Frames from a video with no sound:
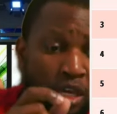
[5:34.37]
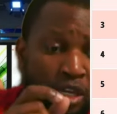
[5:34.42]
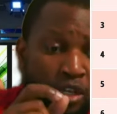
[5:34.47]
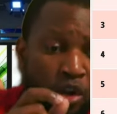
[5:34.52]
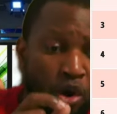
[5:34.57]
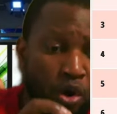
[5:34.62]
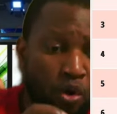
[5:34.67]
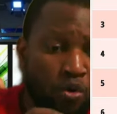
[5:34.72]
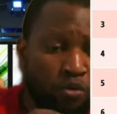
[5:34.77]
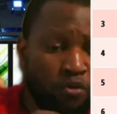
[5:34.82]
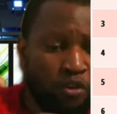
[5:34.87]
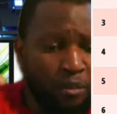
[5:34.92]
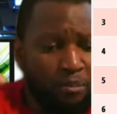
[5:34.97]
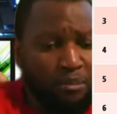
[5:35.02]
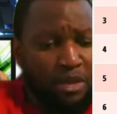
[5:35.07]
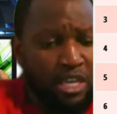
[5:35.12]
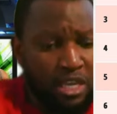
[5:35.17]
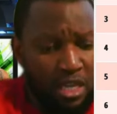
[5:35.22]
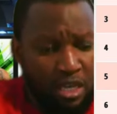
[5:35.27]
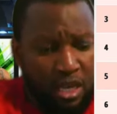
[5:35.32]
Now, for
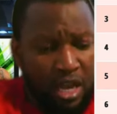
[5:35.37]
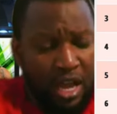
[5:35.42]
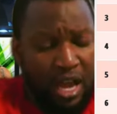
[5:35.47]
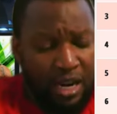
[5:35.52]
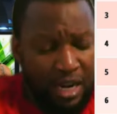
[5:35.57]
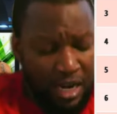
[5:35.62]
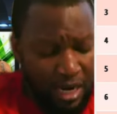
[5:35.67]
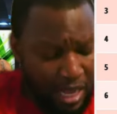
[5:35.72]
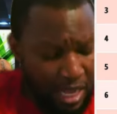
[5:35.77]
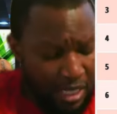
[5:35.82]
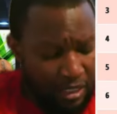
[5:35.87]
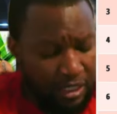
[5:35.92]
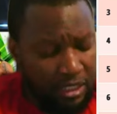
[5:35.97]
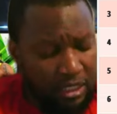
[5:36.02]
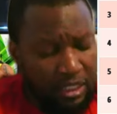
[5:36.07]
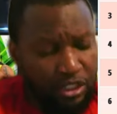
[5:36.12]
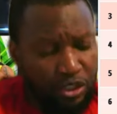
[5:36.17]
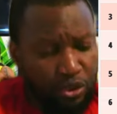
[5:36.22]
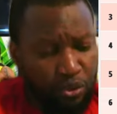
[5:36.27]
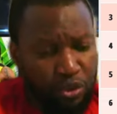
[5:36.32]
me, analyzing
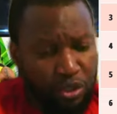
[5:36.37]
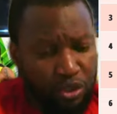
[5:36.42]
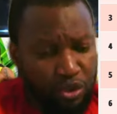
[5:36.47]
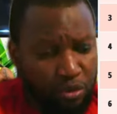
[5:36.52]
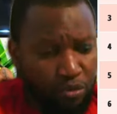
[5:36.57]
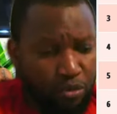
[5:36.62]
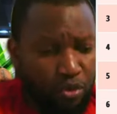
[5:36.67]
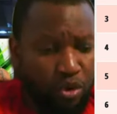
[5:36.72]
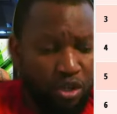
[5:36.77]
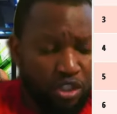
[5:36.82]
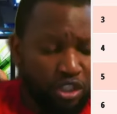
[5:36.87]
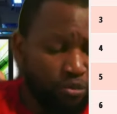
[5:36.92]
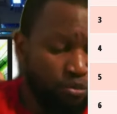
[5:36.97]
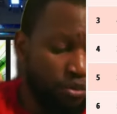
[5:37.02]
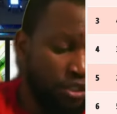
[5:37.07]
this race, I'm watch